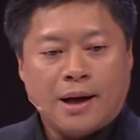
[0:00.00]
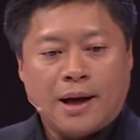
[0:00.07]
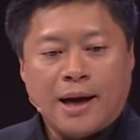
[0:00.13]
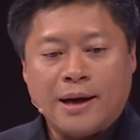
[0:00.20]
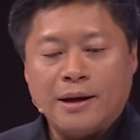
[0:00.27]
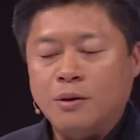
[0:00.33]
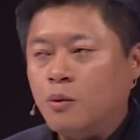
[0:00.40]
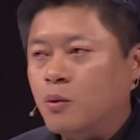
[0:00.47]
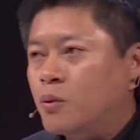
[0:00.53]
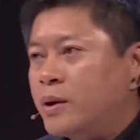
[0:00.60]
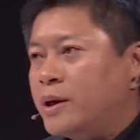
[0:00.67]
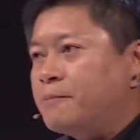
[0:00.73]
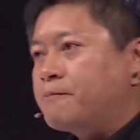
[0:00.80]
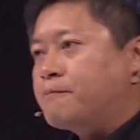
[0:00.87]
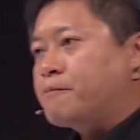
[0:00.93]
and
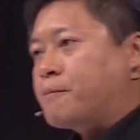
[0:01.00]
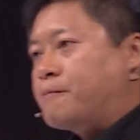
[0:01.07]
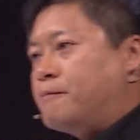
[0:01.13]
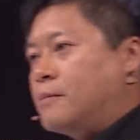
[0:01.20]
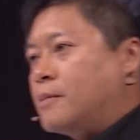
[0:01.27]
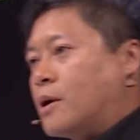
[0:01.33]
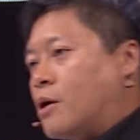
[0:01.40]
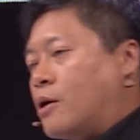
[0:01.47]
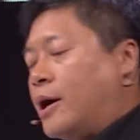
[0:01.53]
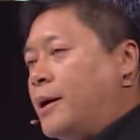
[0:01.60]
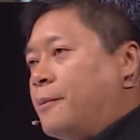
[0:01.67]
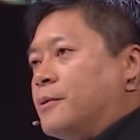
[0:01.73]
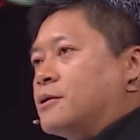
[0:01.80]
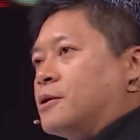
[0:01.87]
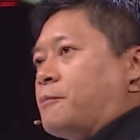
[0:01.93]
we are
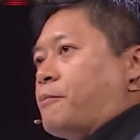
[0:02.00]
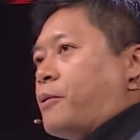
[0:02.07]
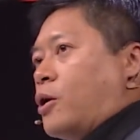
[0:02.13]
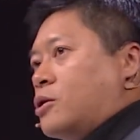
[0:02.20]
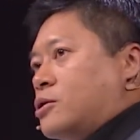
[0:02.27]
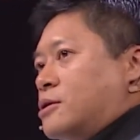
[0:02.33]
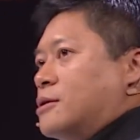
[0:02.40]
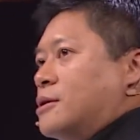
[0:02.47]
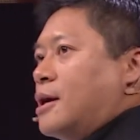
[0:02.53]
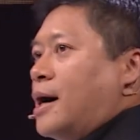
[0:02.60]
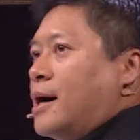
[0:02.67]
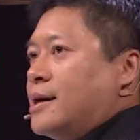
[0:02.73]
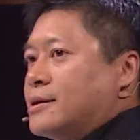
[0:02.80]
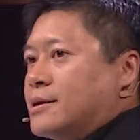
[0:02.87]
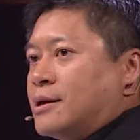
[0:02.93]
able to
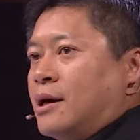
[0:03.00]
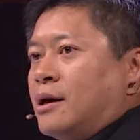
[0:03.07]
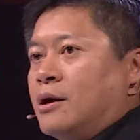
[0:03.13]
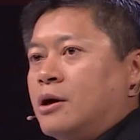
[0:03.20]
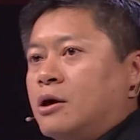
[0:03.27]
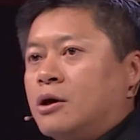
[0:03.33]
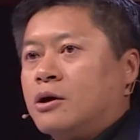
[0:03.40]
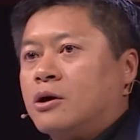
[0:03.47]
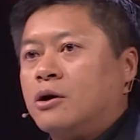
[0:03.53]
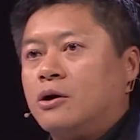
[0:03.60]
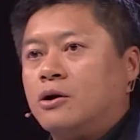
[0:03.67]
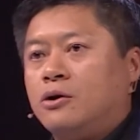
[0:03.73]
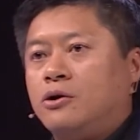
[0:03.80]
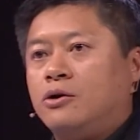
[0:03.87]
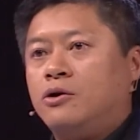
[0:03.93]
personalize
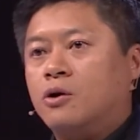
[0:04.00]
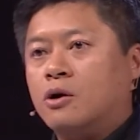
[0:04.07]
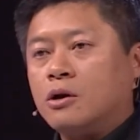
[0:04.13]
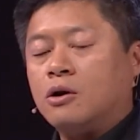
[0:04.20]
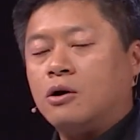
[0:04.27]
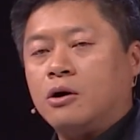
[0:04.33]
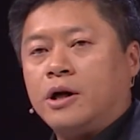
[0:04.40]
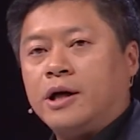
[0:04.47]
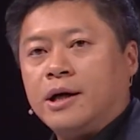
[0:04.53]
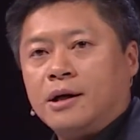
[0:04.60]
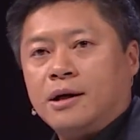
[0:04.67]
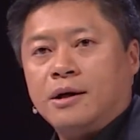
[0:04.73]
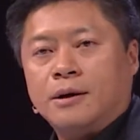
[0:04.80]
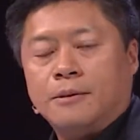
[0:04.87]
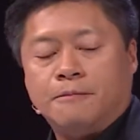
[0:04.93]
your
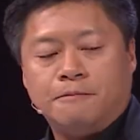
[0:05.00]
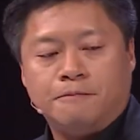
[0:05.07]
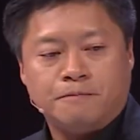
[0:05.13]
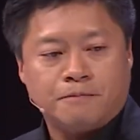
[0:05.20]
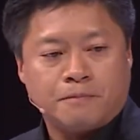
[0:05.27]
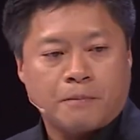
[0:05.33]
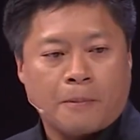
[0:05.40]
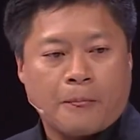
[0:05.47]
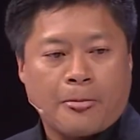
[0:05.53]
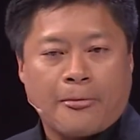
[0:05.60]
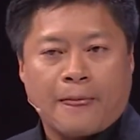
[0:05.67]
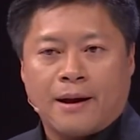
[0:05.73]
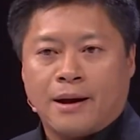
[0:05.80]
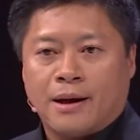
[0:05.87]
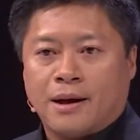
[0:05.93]
learning
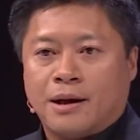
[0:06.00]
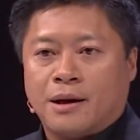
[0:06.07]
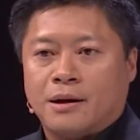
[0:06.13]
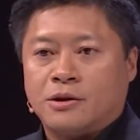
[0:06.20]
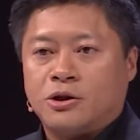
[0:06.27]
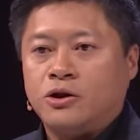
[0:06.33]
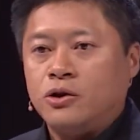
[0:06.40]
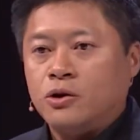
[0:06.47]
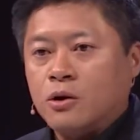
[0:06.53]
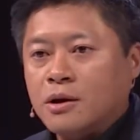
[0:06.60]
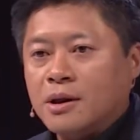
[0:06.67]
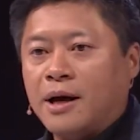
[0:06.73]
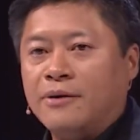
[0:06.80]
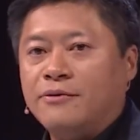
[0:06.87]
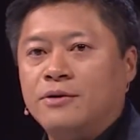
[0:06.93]
to your
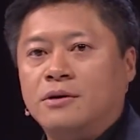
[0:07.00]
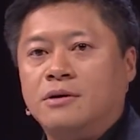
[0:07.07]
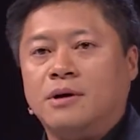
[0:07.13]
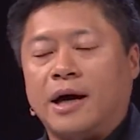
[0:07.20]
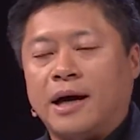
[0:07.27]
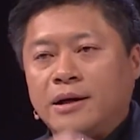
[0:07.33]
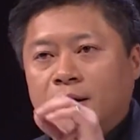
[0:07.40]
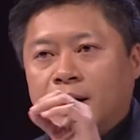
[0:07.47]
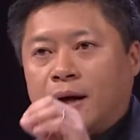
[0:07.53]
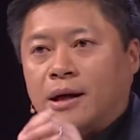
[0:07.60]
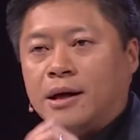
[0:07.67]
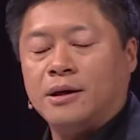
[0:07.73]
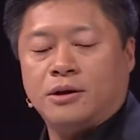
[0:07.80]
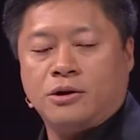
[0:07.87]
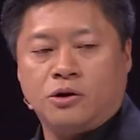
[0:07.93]
level and
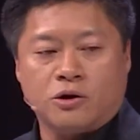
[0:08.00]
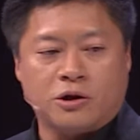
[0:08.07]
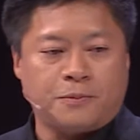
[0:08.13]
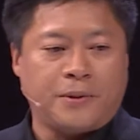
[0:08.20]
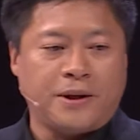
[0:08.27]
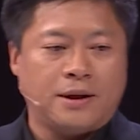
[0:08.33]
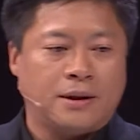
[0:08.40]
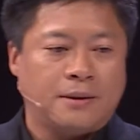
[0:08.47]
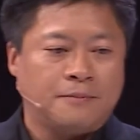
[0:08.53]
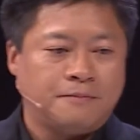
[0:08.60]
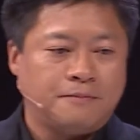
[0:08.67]
at your speed.